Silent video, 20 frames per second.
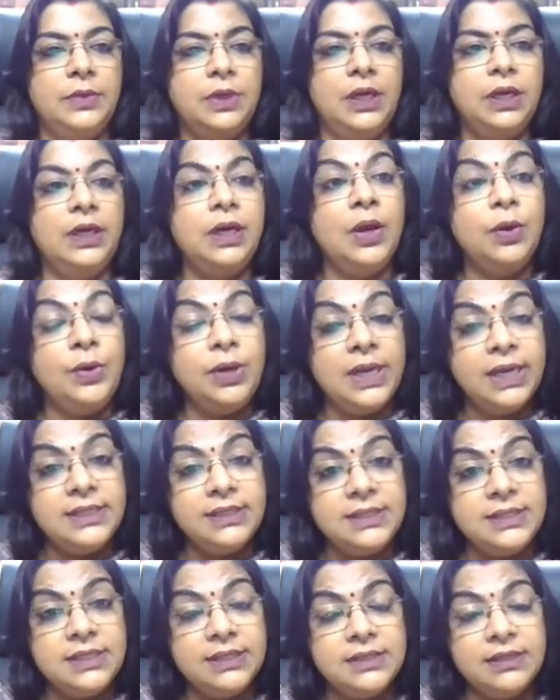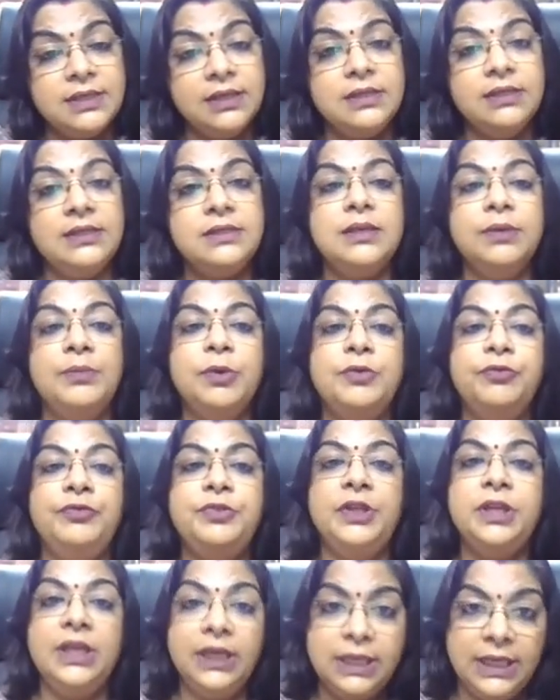Now let's discuss some of
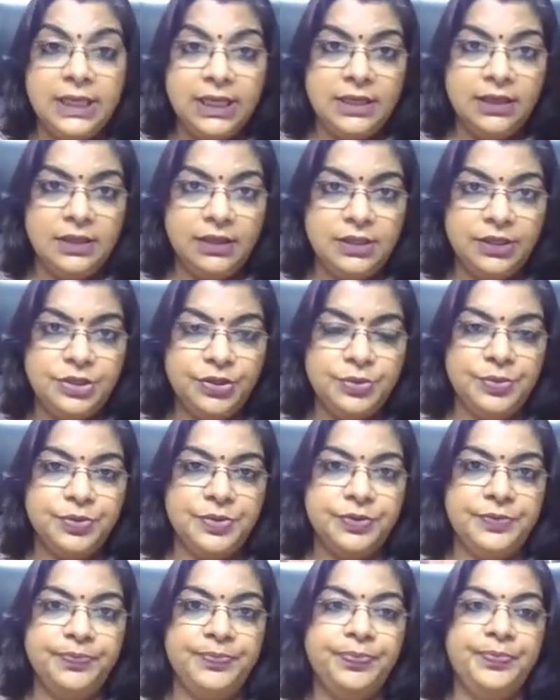the legal issues.